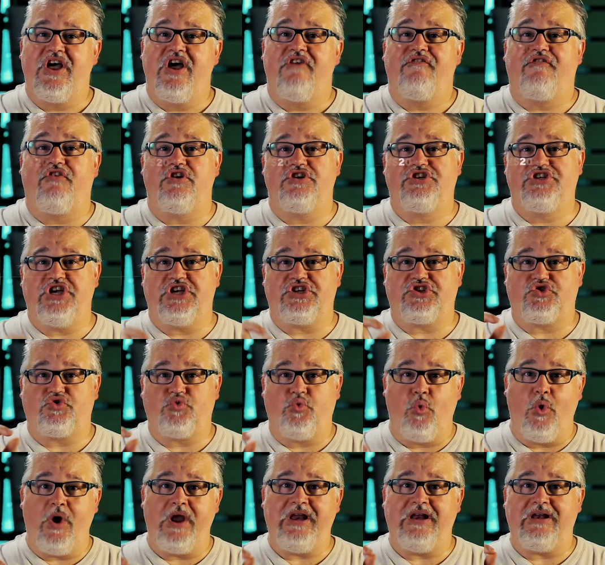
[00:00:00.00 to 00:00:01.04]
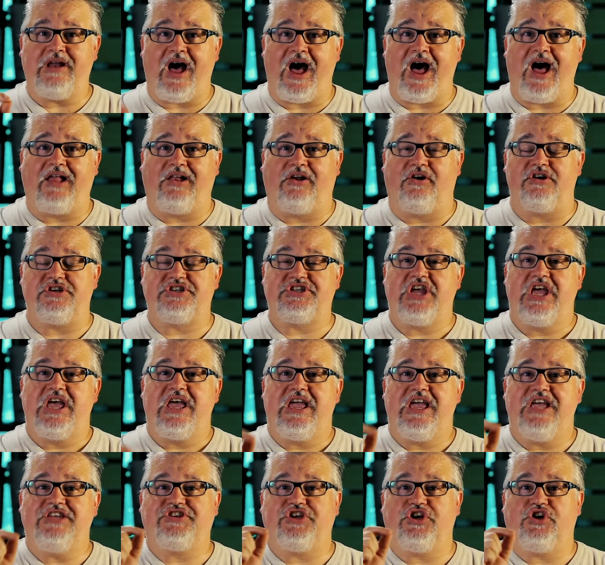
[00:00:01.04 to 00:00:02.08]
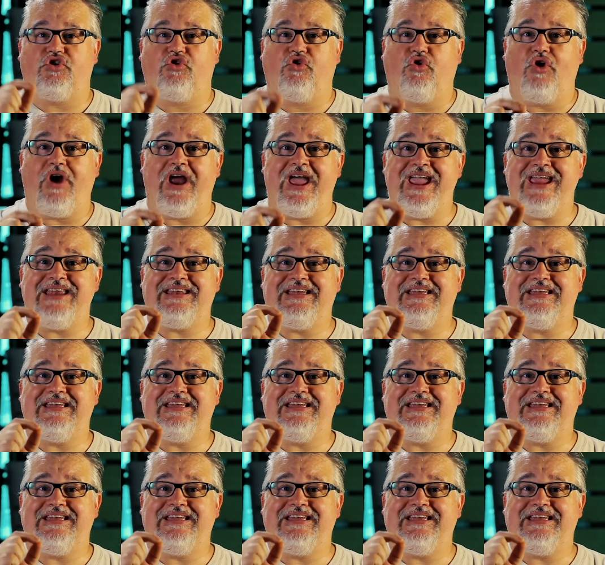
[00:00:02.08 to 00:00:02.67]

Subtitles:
for just $20 is a great